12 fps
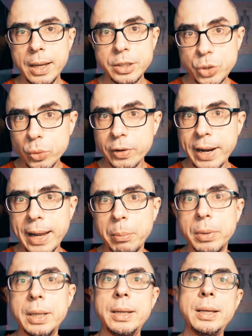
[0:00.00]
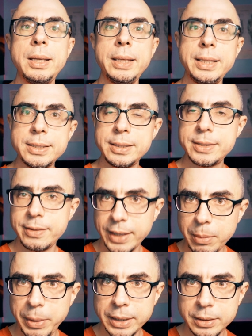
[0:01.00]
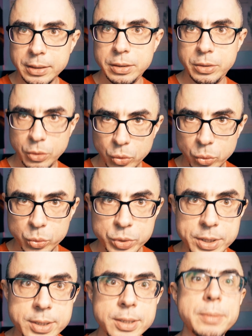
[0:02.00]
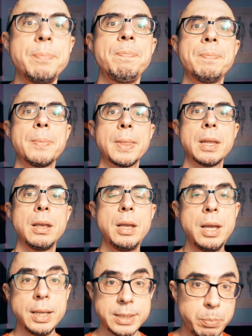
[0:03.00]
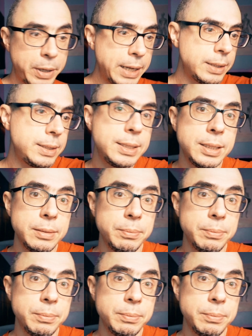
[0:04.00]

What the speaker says: 2 gram, is it the recommended dose? The brand